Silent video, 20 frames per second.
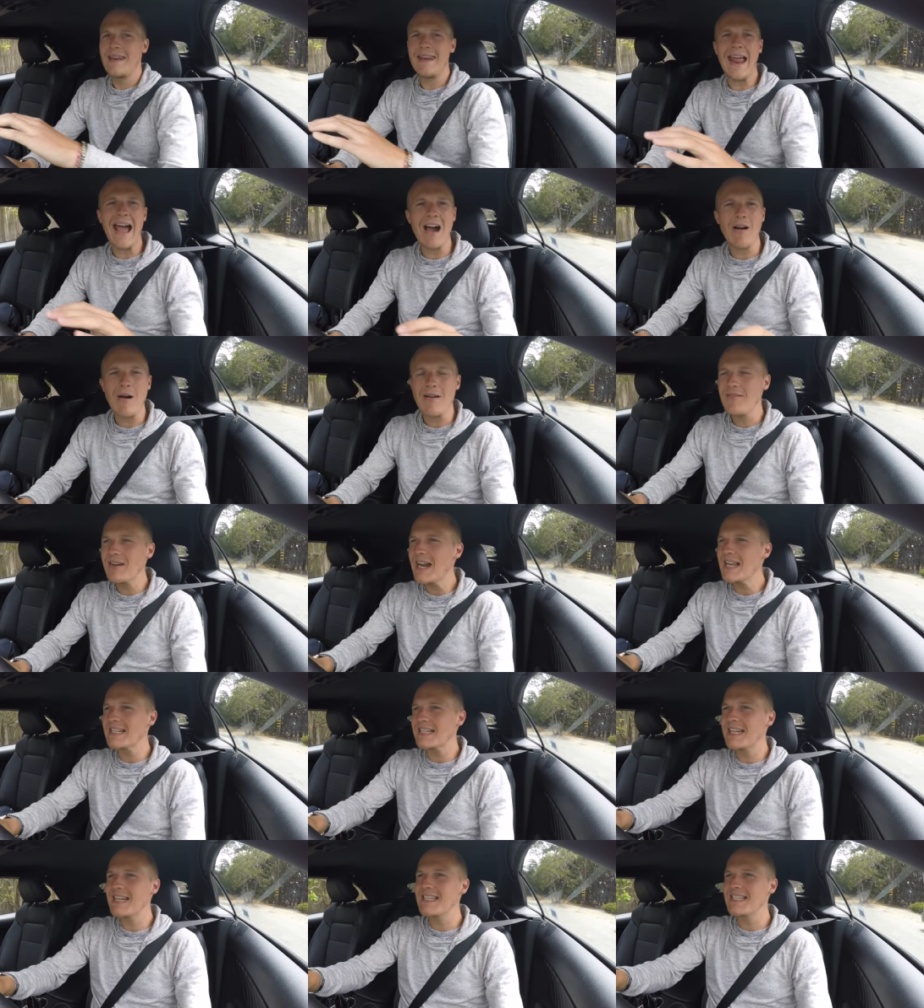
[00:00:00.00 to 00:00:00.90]
Now, I
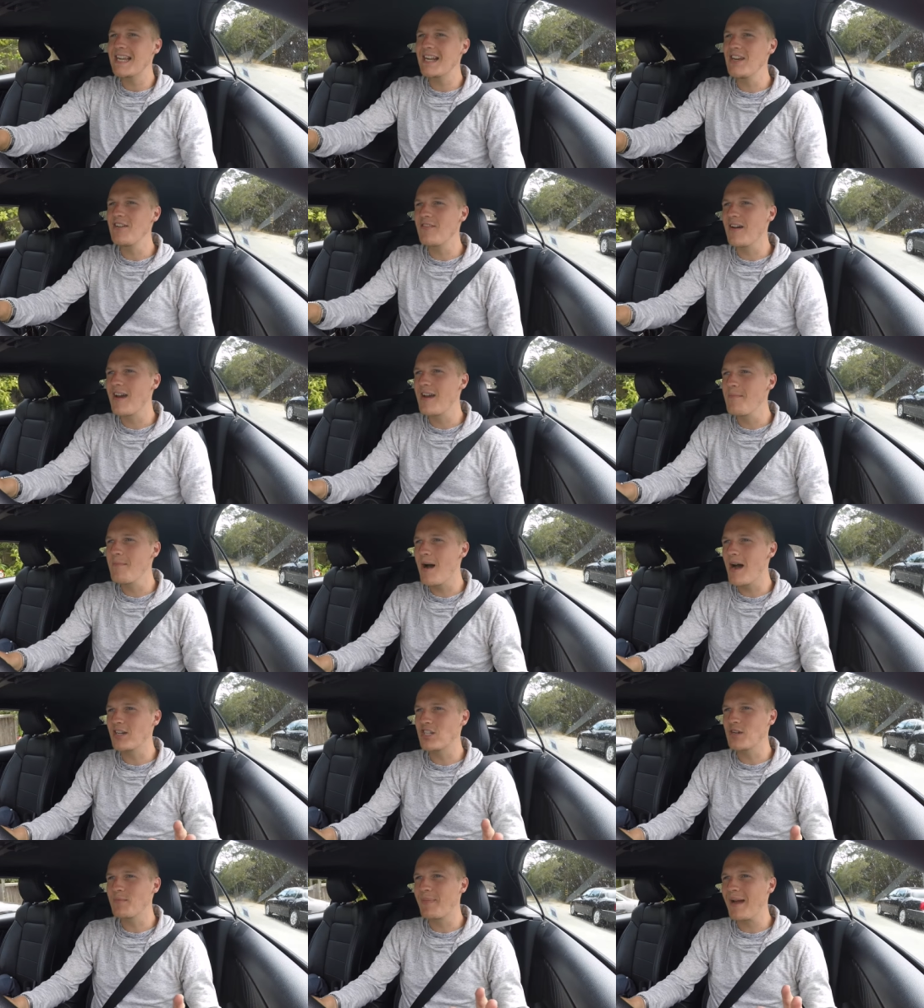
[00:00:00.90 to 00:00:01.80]
realise I didn't tell you very
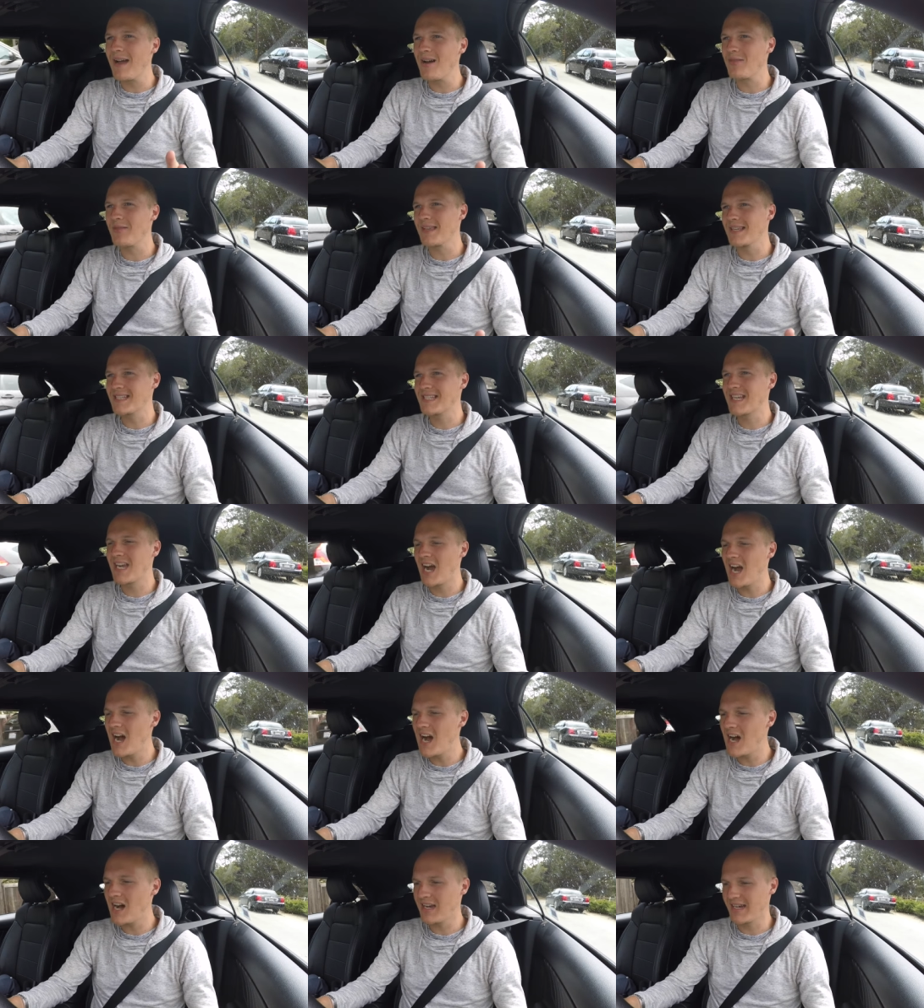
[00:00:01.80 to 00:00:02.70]
much about this
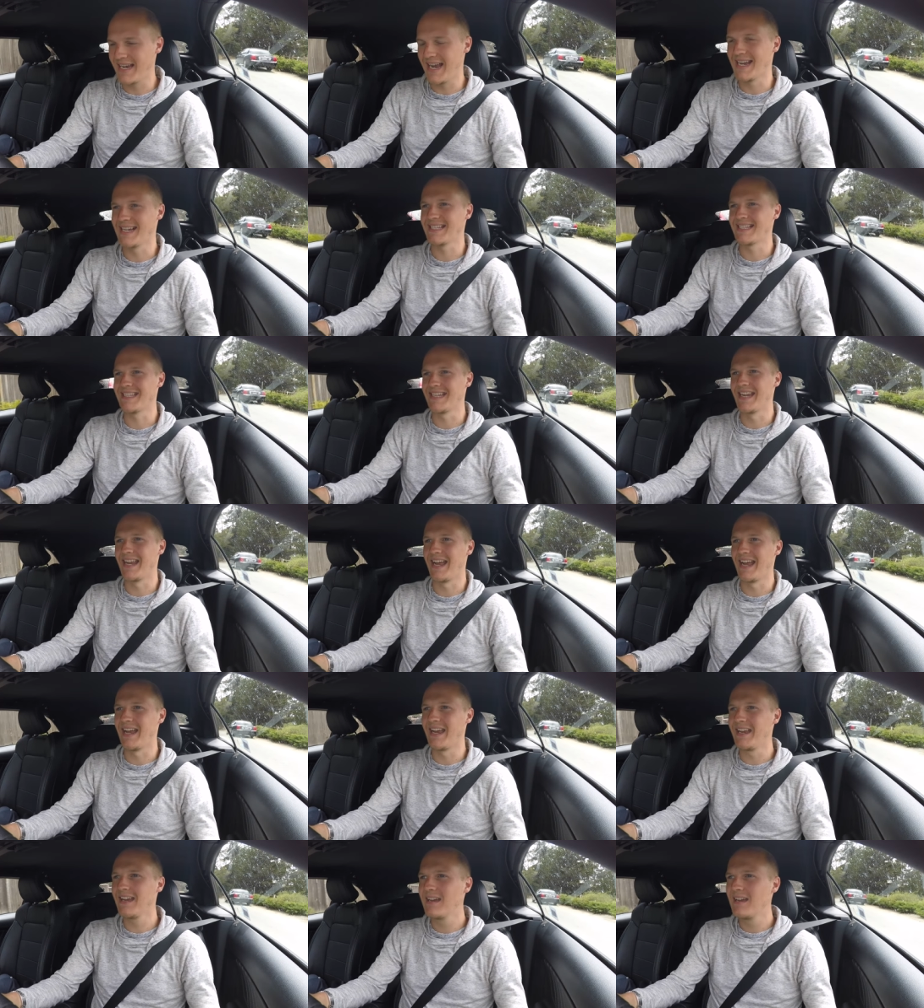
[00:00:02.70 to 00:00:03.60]
car
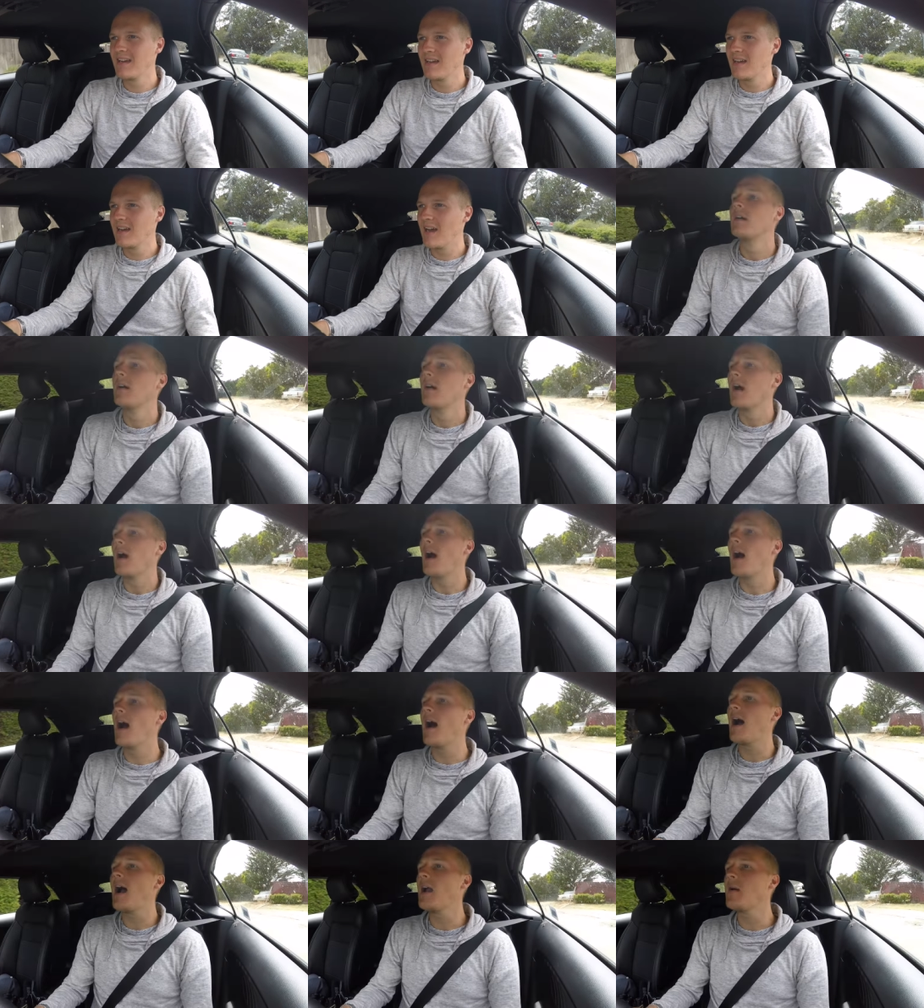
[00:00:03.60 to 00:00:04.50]
yesterday.
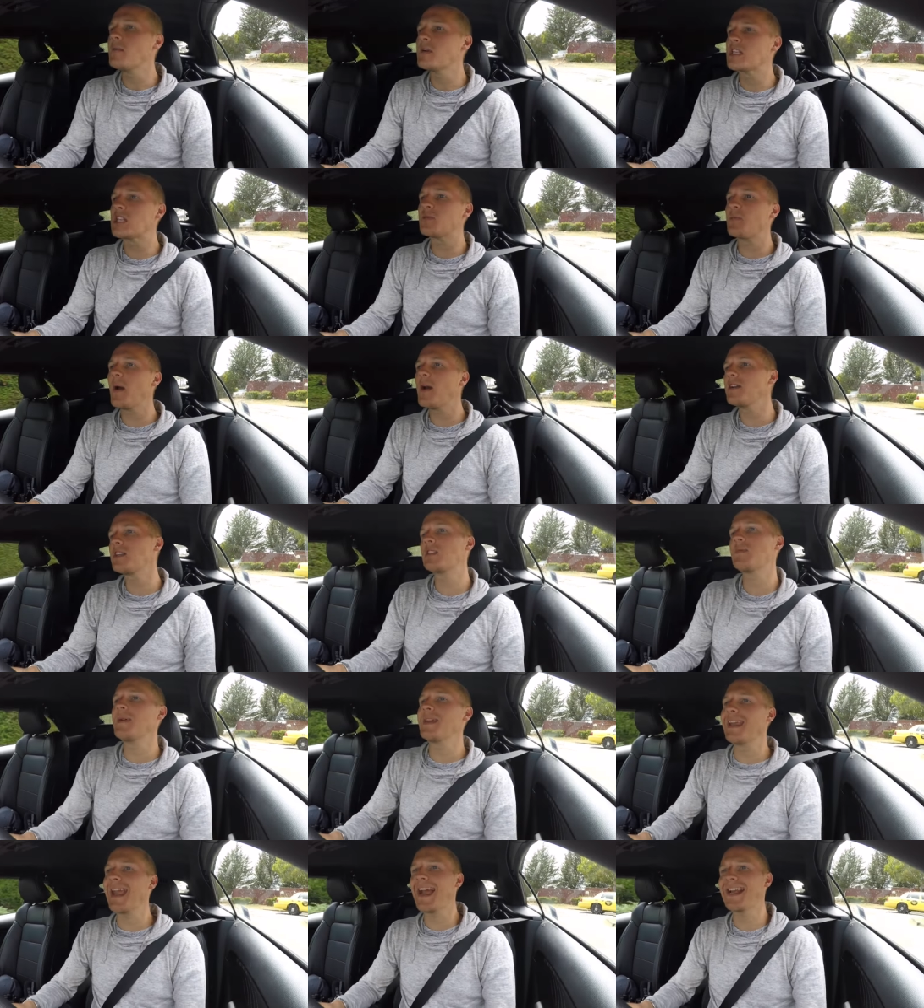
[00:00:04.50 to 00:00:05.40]
I was
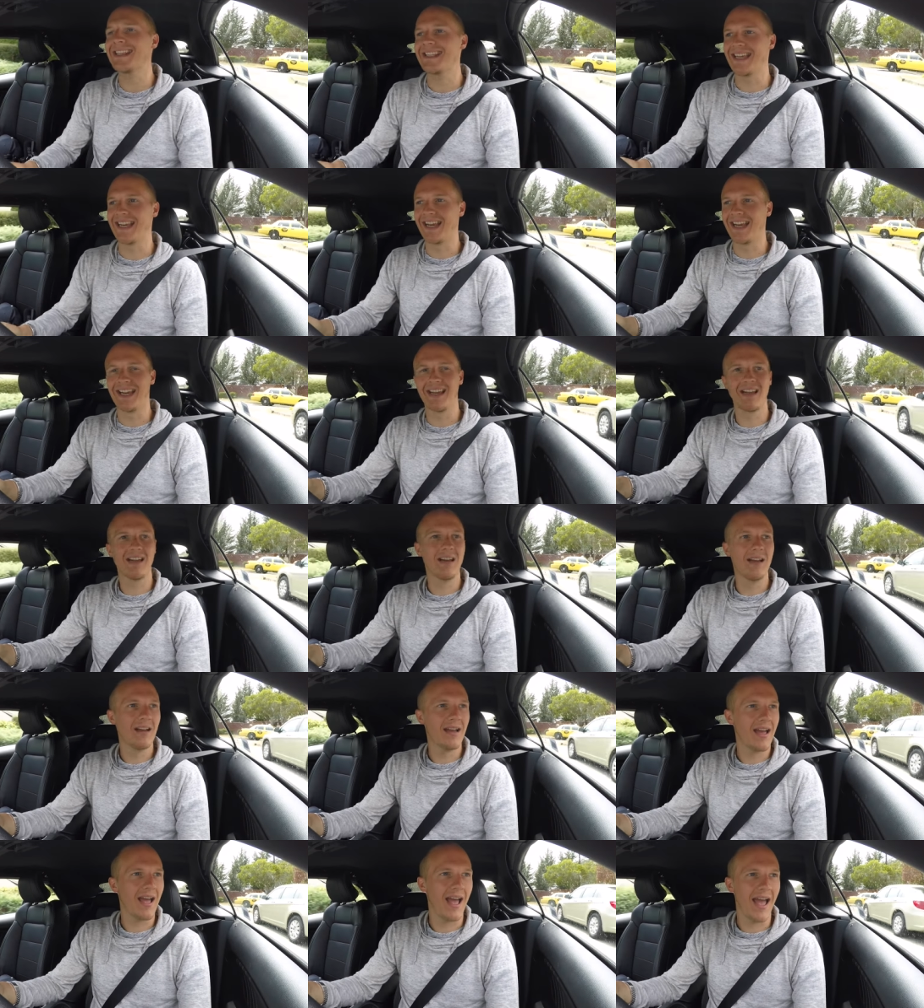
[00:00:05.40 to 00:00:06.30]
supposed to be getting
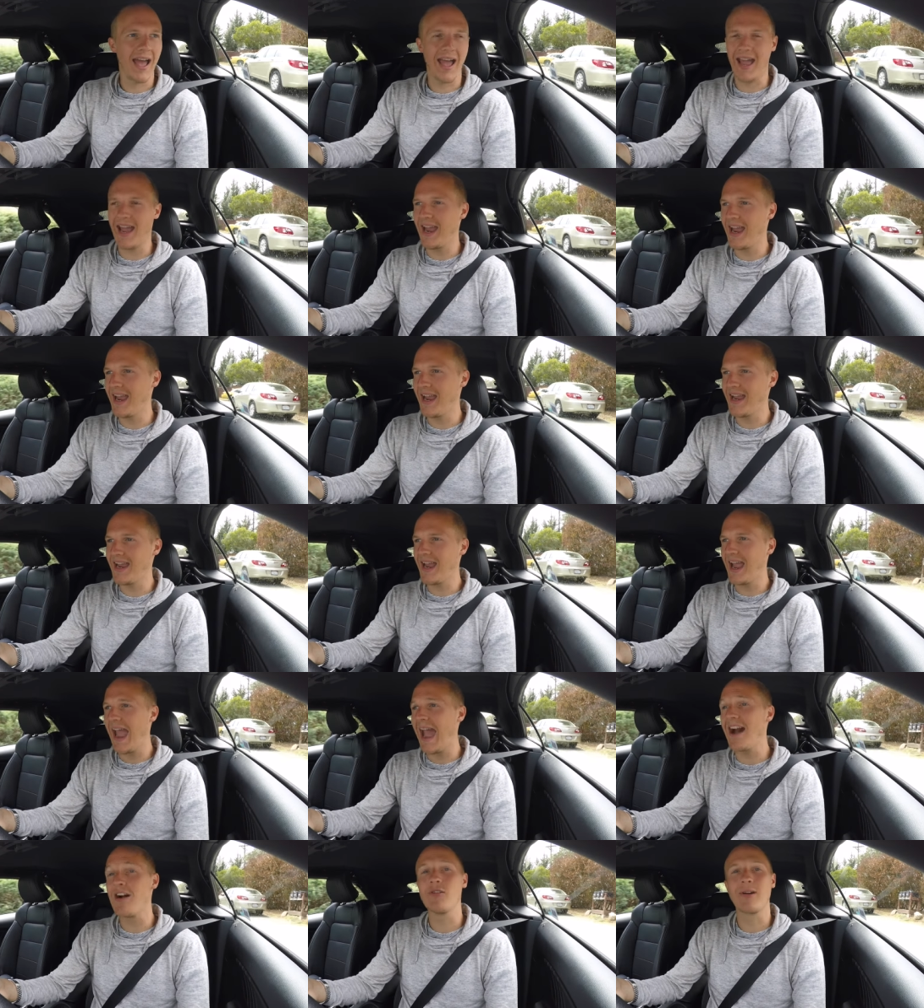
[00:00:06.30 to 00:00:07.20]

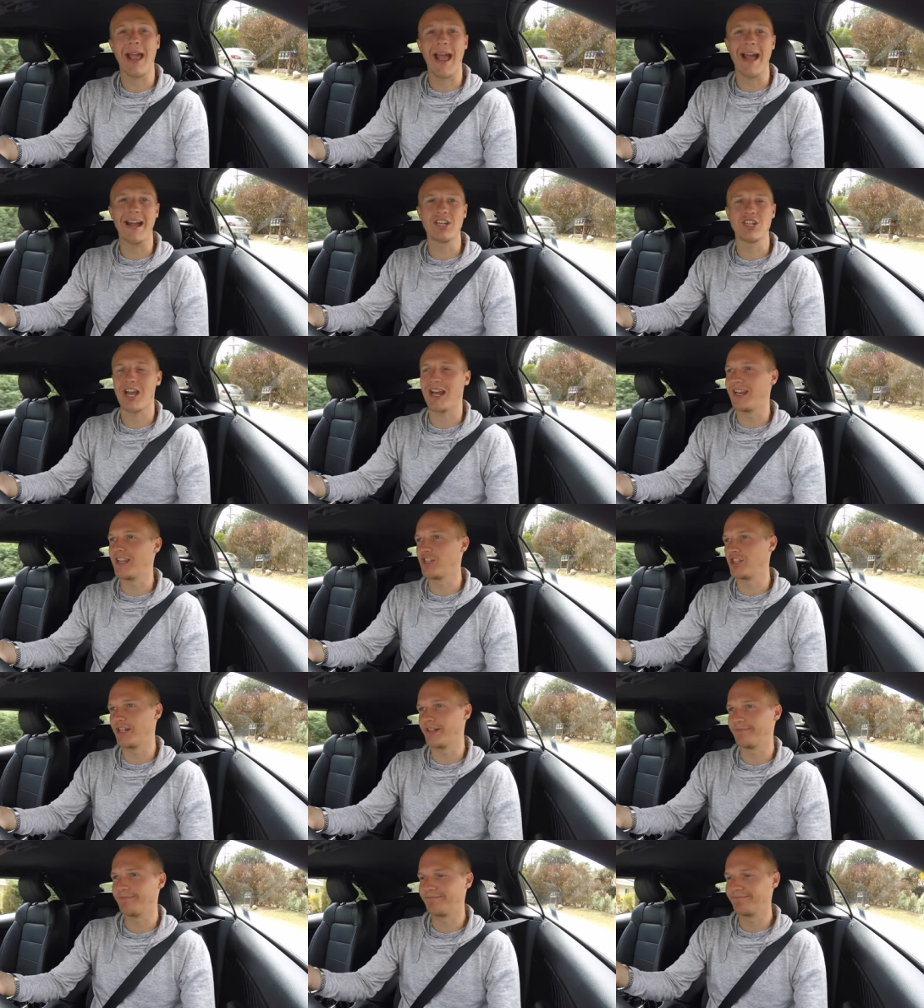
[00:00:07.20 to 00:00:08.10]
a Hellcat
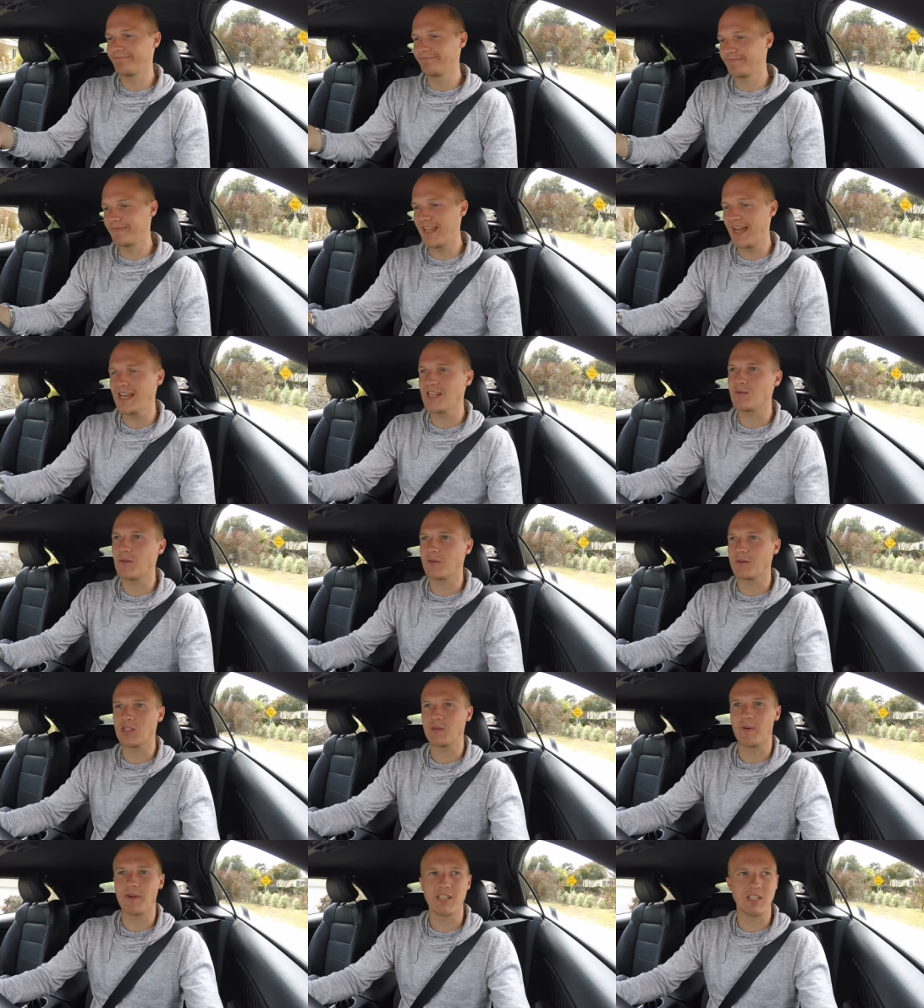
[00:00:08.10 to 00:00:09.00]
Challenger. That is
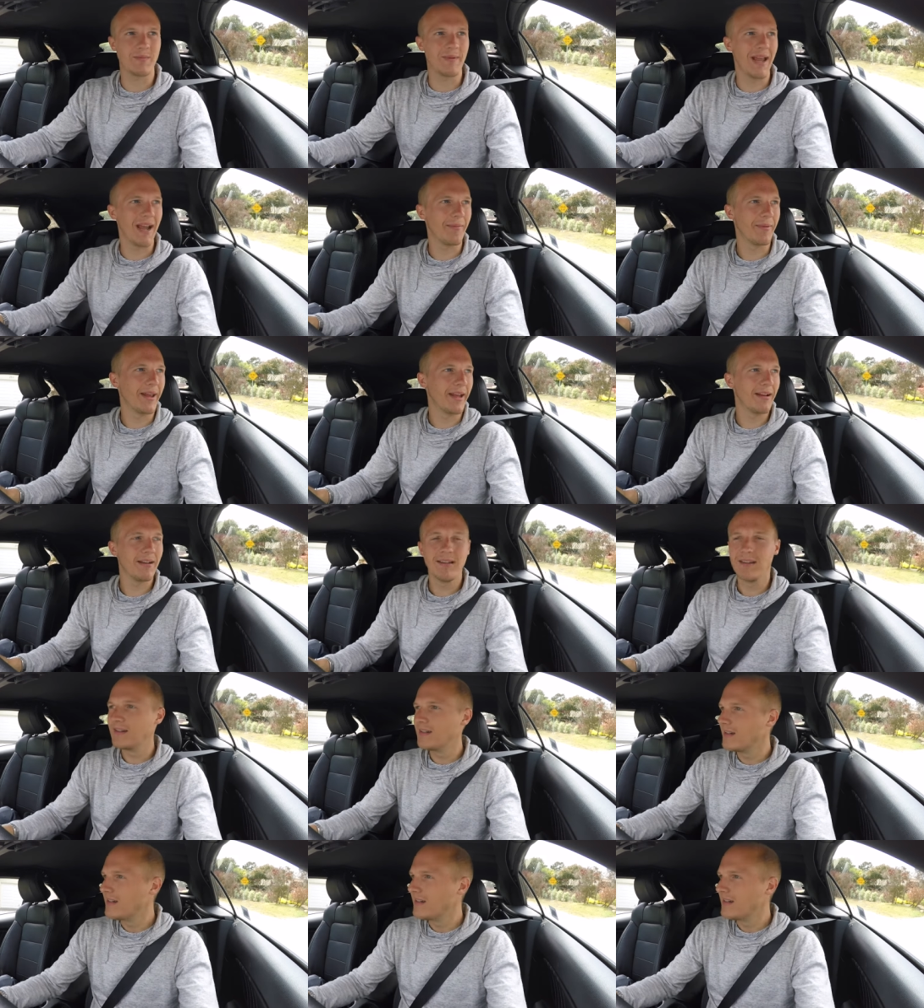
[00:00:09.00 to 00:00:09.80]
what was supposed to be happening.